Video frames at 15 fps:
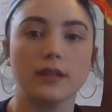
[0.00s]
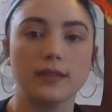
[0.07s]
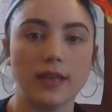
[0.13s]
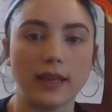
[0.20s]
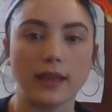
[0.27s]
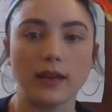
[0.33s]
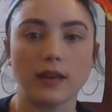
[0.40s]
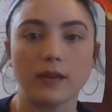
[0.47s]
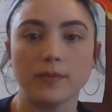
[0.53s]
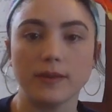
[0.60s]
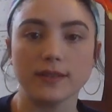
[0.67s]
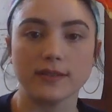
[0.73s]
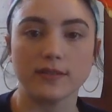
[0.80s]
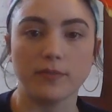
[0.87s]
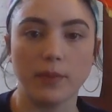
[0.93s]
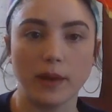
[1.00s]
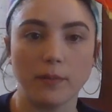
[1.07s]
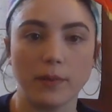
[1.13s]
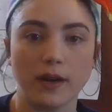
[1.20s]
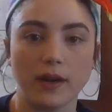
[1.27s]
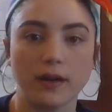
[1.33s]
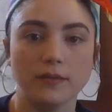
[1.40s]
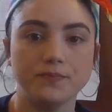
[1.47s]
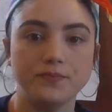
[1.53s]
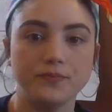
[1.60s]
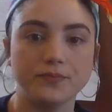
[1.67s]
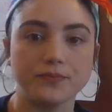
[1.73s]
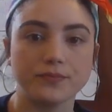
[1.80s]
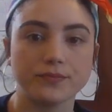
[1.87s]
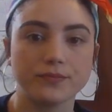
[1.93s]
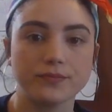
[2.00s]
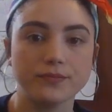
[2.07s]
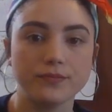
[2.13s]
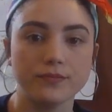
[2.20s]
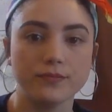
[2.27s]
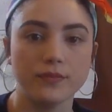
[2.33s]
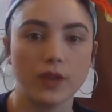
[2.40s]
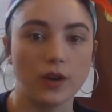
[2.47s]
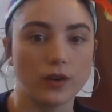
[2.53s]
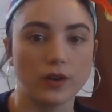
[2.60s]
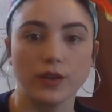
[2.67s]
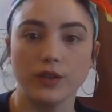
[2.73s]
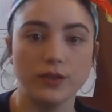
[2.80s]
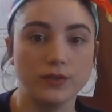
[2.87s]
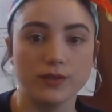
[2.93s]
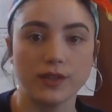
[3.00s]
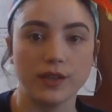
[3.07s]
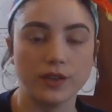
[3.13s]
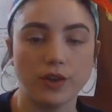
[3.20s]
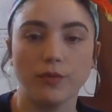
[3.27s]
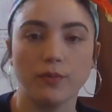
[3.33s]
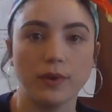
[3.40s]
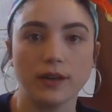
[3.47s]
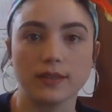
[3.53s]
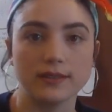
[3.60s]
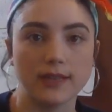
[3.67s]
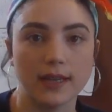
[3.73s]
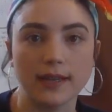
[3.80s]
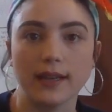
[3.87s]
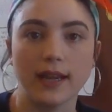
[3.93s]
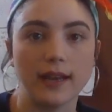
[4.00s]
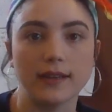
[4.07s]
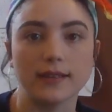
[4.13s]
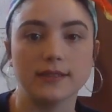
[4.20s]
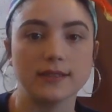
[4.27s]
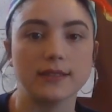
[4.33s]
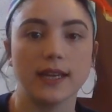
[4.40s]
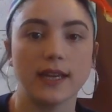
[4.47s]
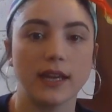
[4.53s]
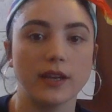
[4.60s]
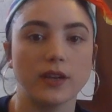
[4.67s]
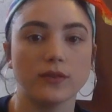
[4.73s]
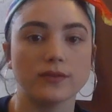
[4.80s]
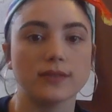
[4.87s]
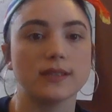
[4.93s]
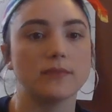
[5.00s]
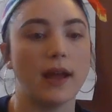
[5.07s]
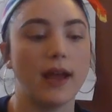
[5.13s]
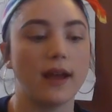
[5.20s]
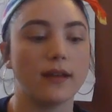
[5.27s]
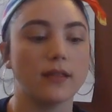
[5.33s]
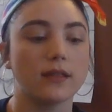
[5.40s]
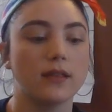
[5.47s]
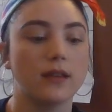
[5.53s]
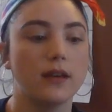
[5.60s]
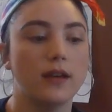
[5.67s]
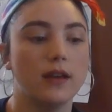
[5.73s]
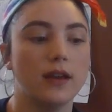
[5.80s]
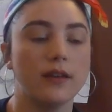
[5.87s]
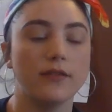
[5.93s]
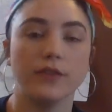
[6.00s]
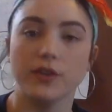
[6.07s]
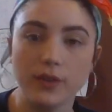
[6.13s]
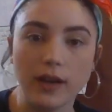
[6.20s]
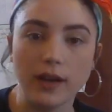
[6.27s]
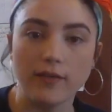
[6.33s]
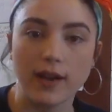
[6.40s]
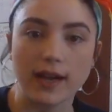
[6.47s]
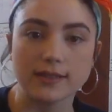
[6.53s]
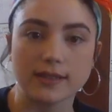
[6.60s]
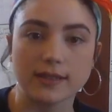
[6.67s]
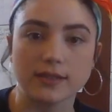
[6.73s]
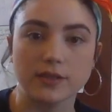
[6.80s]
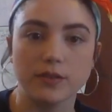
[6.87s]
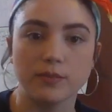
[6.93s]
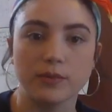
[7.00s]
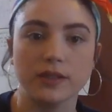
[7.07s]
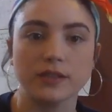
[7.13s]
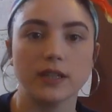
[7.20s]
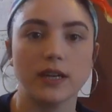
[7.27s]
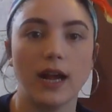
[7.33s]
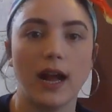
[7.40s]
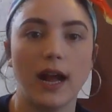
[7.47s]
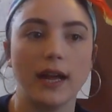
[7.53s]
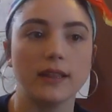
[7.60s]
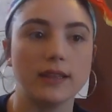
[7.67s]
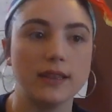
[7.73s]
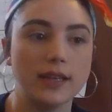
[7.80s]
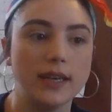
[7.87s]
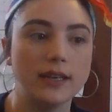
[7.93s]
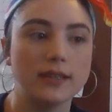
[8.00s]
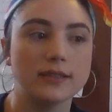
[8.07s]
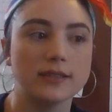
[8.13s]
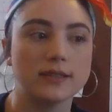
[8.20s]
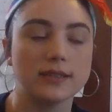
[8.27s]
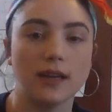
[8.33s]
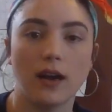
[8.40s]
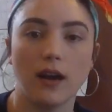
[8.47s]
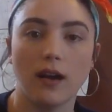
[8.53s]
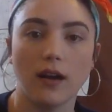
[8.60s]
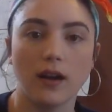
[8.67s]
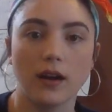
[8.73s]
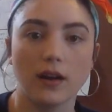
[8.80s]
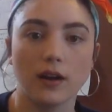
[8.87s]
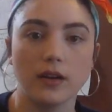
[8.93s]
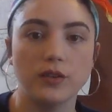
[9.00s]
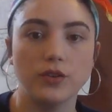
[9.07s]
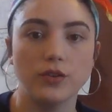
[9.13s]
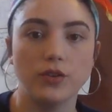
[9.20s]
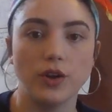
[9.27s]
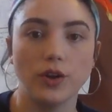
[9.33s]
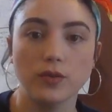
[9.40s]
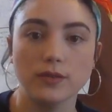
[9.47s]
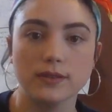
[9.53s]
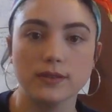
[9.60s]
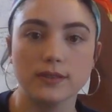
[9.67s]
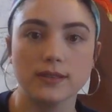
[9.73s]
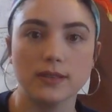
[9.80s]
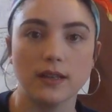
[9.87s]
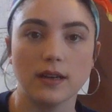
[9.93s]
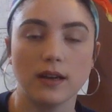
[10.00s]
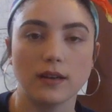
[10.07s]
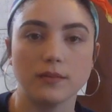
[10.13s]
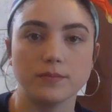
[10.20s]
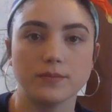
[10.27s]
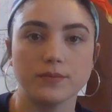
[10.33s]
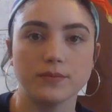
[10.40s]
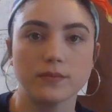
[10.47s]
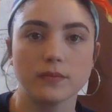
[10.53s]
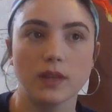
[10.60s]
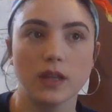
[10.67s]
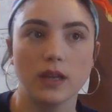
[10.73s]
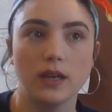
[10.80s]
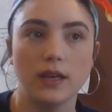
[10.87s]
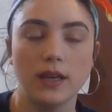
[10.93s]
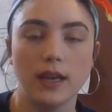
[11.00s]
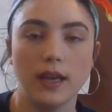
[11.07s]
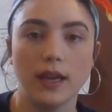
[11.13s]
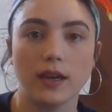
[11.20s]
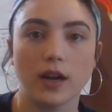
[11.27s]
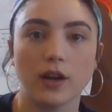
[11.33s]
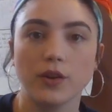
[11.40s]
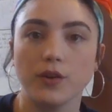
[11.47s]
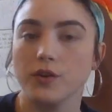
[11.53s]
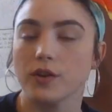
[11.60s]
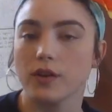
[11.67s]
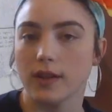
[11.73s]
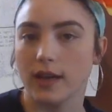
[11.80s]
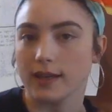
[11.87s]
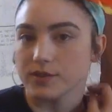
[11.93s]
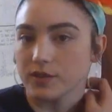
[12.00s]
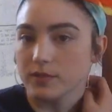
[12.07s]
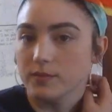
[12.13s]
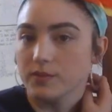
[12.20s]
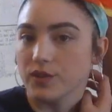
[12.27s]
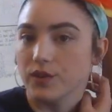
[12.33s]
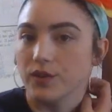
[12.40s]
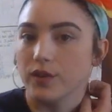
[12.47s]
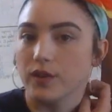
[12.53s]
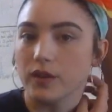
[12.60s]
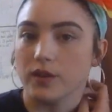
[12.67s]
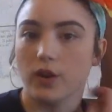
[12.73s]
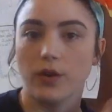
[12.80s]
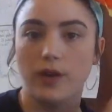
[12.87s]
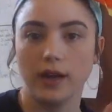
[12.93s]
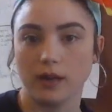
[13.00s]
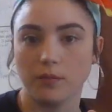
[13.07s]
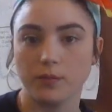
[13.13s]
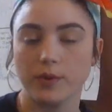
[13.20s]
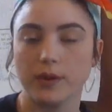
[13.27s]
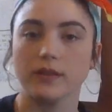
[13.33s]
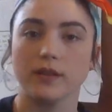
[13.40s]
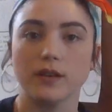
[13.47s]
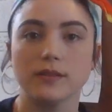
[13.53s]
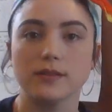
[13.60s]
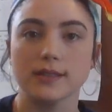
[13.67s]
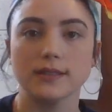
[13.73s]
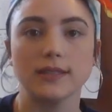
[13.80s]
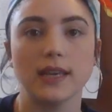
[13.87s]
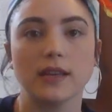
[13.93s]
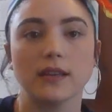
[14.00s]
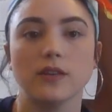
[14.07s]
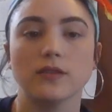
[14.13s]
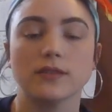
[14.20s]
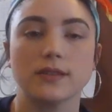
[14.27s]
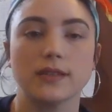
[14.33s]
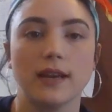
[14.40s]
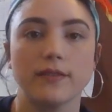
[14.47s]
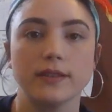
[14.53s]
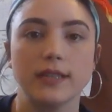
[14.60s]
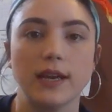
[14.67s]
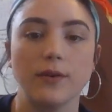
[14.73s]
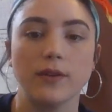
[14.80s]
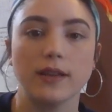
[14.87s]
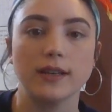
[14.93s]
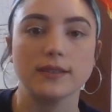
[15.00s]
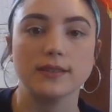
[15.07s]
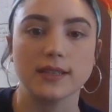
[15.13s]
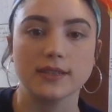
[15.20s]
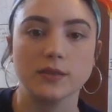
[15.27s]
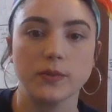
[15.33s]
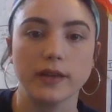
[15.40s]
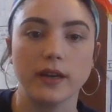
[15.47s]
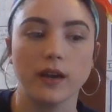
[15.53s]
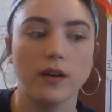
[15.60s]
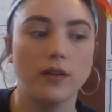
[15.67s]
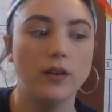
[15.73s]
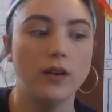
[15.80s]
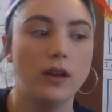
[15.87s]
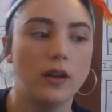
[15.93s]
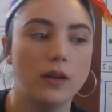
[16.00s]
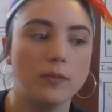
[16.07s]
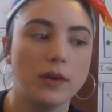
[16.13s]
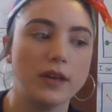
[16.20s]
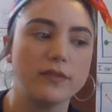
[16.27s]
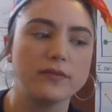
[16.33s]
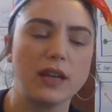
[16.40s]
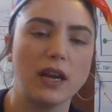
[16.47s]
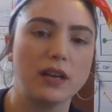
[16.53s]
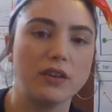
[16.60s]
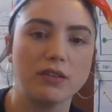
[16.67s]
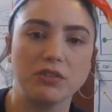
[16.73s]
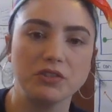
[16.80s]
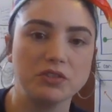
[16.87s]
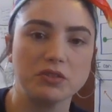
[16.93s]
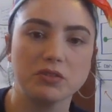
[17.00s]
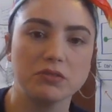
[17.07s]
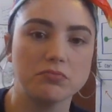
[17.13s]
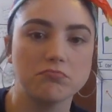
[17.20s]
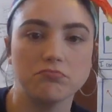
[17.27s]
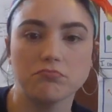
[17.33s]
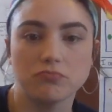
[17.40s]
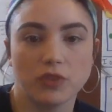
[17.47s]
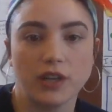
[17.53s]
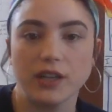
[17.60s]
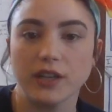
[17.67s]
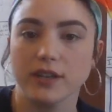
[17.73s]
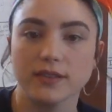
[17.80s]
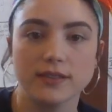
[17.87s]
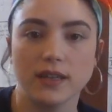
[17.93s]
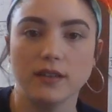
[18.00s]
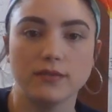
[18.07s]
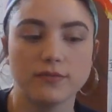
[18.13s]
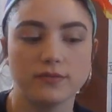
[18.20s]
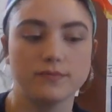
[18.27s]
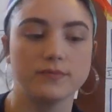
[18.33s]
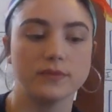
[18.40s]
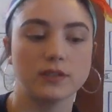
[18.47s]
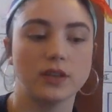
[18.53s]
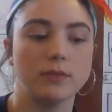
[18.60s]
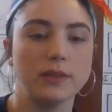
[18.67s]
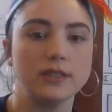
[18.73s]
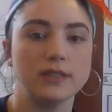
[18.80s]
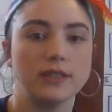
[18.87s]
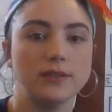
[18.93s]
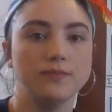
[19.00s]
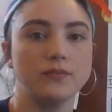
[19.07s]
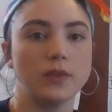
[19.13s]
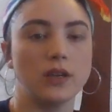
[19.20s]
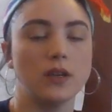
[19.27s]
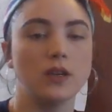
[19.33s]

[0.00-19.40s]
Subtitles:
taking out a piece of paper or using a notebook dedicated to taking notes in math. If you do have access to a printer, I linked our notes in our Google Classroom, so you could go ahead and print those and take notes every day with us as we go. But if not, you can just write it yourself. No big deal.